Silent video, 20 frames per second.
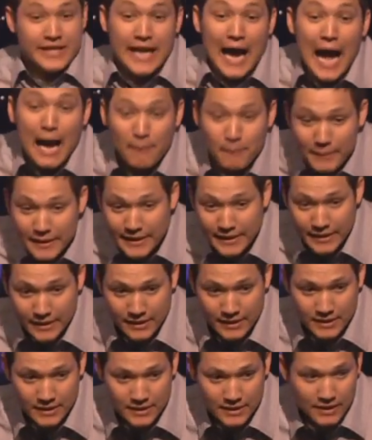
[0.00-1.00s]
got me.
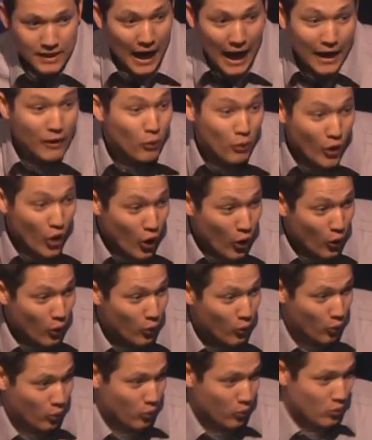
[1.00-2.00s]
I don't
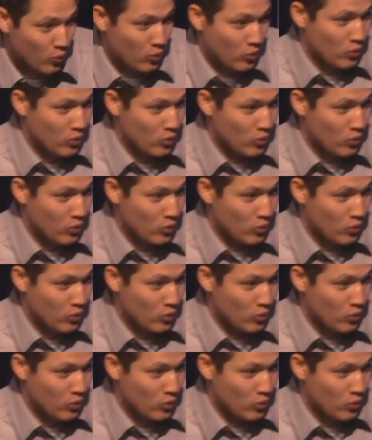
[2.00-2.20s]
know.